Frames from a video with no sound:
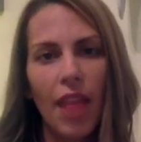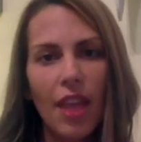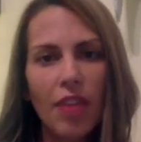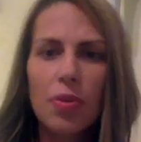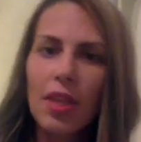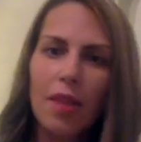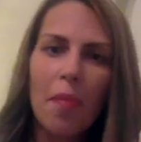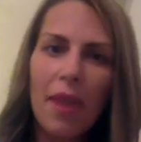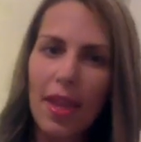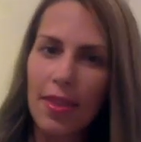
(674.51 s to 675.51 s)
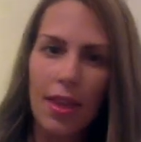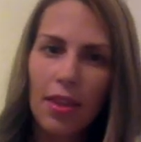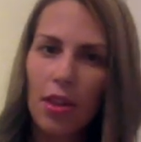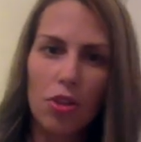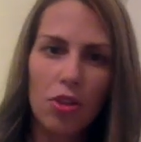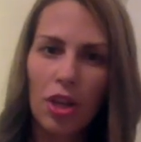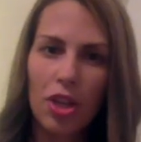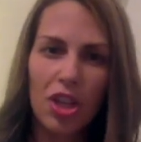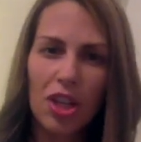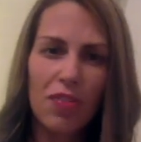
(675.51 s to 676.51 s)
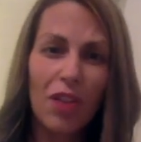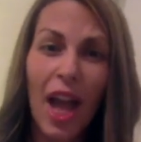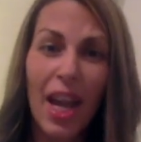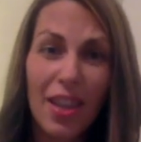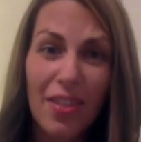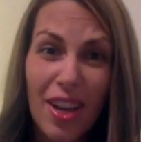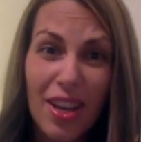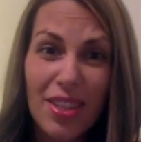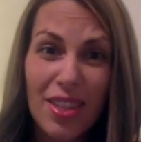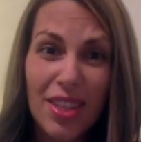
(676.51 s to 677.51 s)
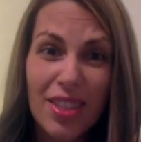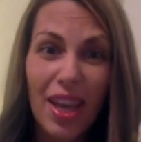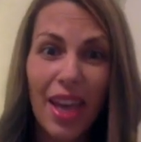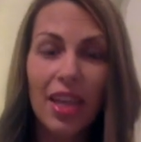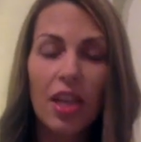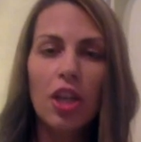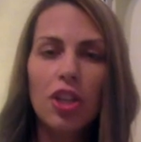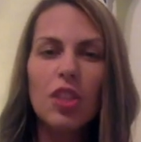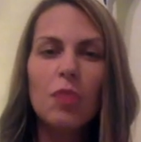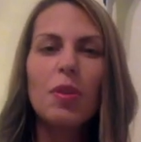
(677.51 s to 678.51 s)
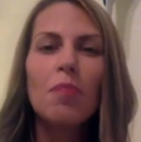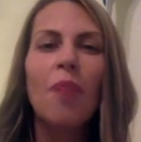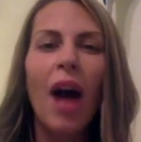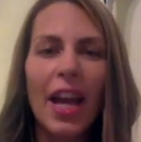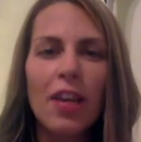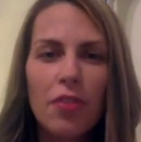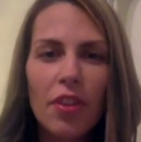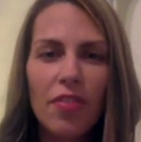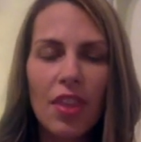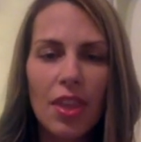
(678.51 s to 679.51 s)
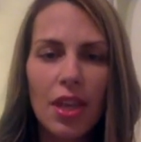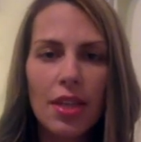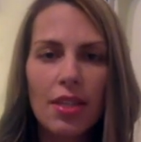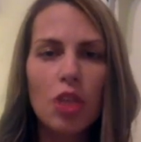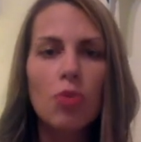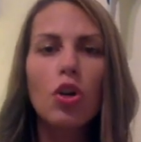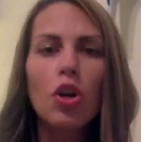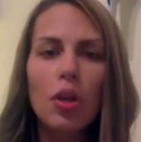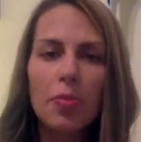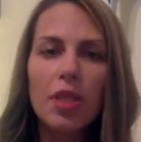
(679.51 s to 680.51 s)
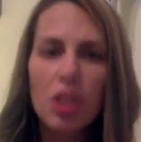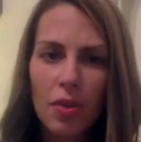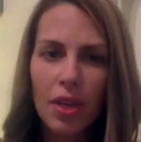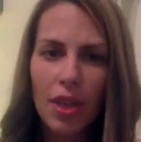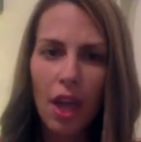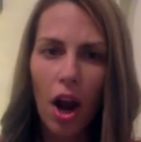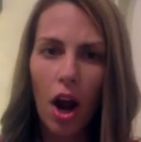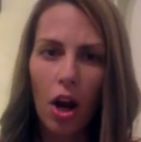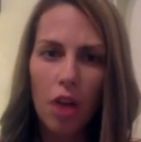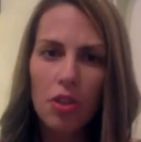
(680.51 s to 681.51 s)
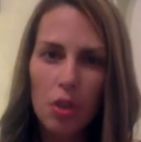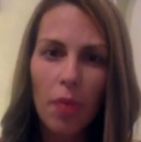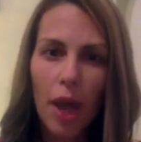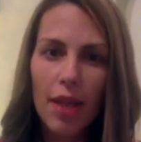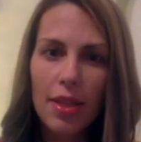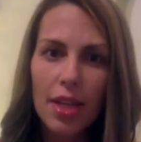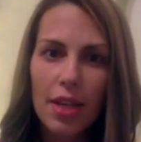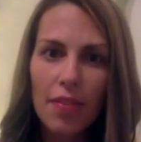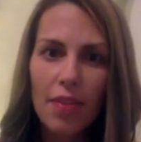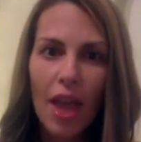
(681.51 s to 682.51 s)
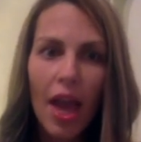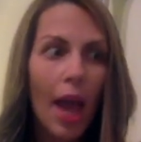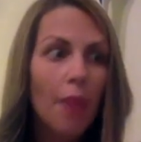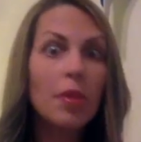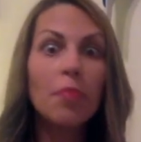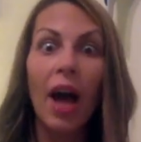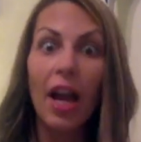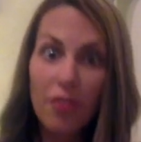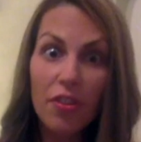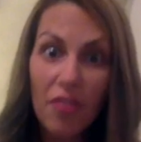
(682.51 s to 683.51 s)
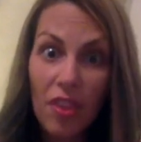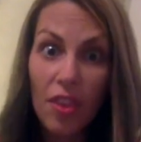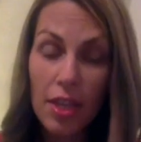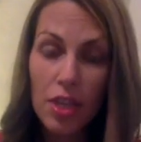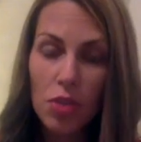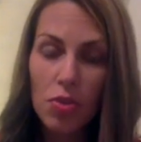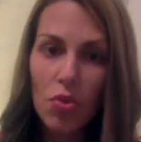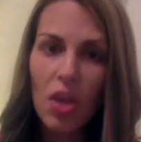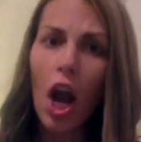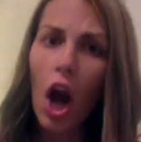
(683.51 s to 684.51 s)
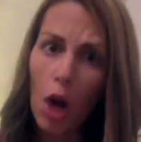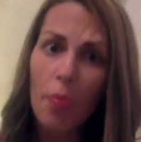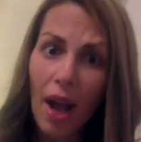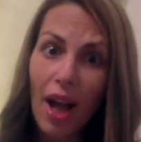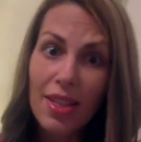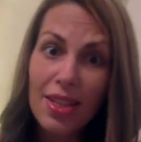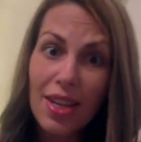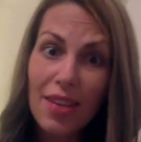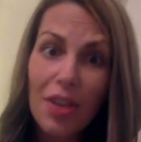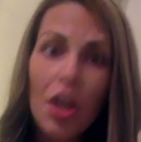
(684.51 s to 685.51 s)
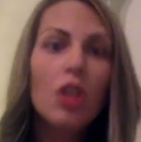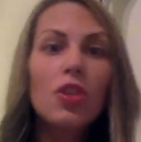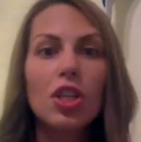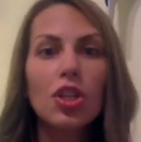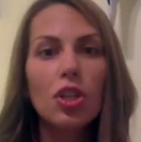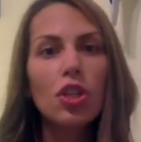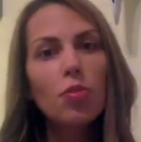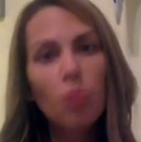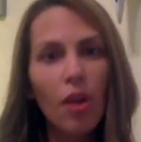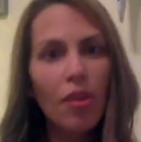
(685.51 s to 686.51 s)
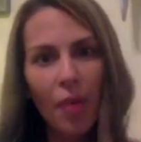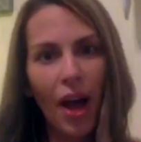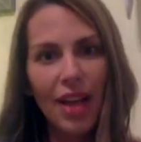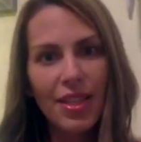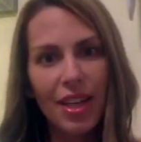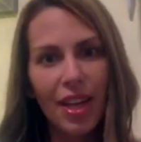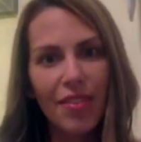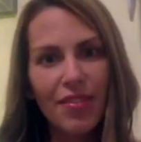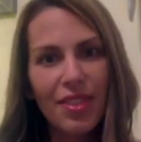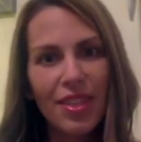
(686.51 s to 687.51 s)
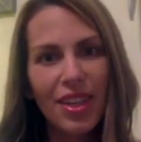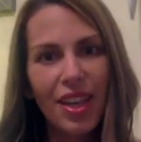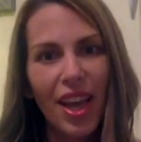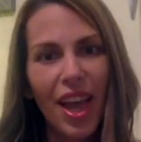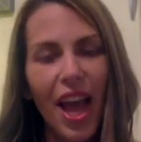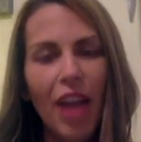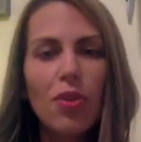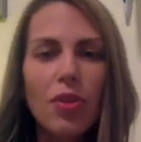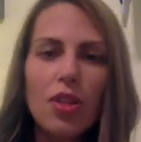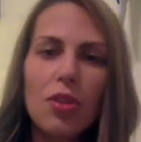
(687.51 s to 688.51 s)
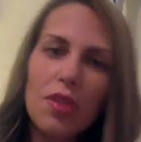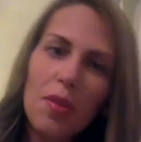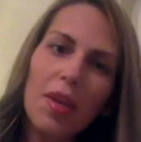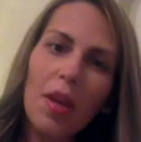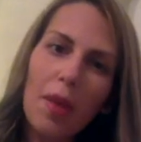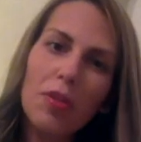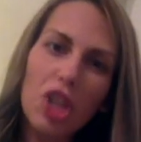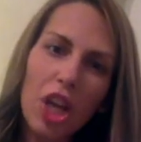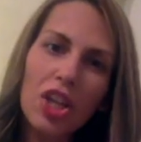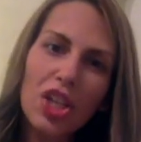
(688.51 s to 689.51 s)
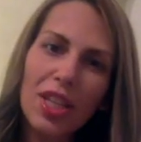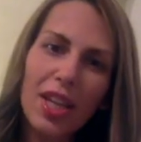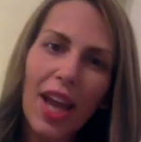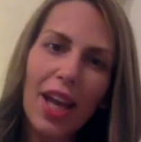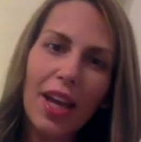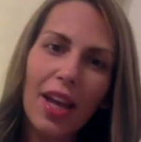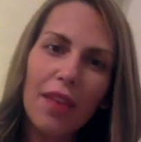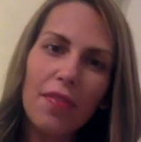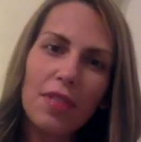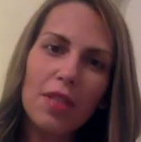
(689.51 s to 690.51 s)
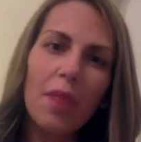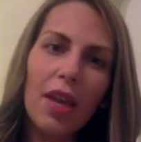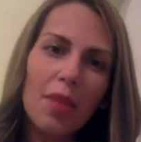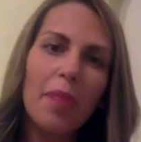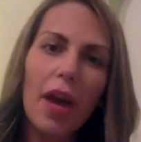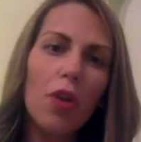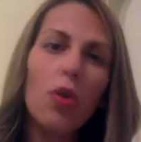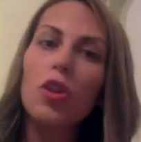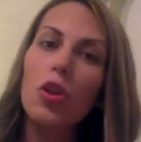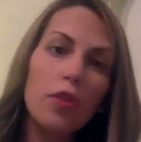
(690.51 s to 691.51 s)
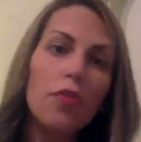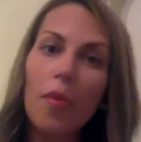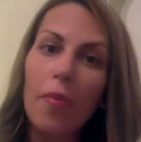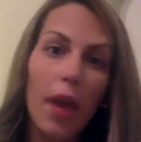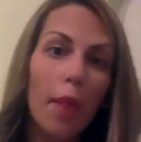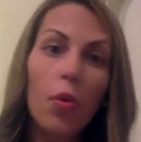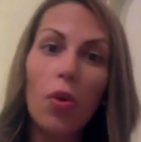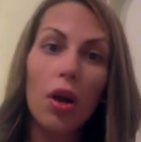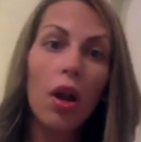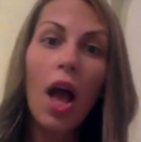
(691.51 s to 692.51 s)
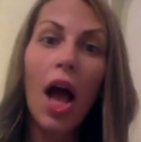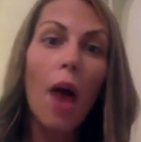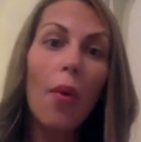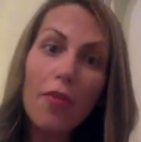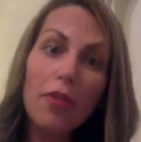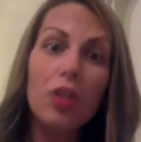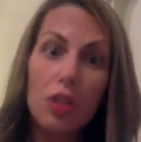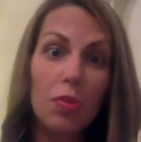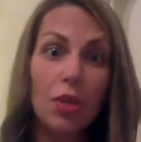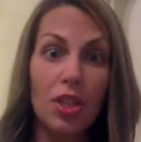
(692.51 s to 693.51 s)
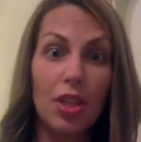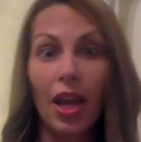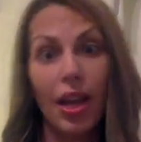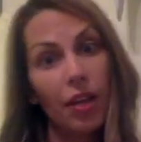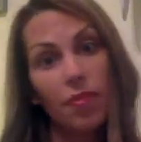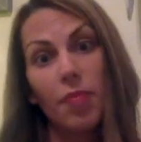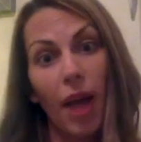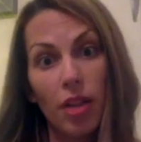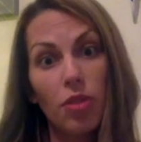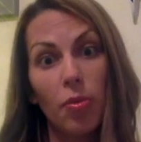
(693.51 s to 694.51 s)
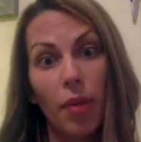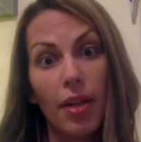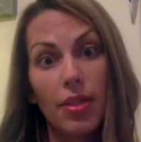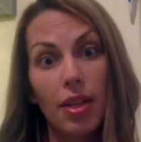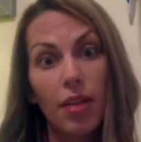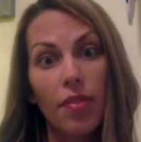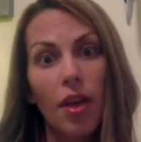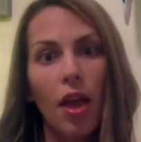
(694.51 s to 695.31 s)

And that's really the main thing that astrology does for any of us. It's like, just be mindful of the things that you could be doing that aren't so positive, and be mindful of the things that you do that are positive, so that you can do more of the positives, and you can do something about changing the negatives to make them better, or learn from them, or however to switch the negatives back to a positive.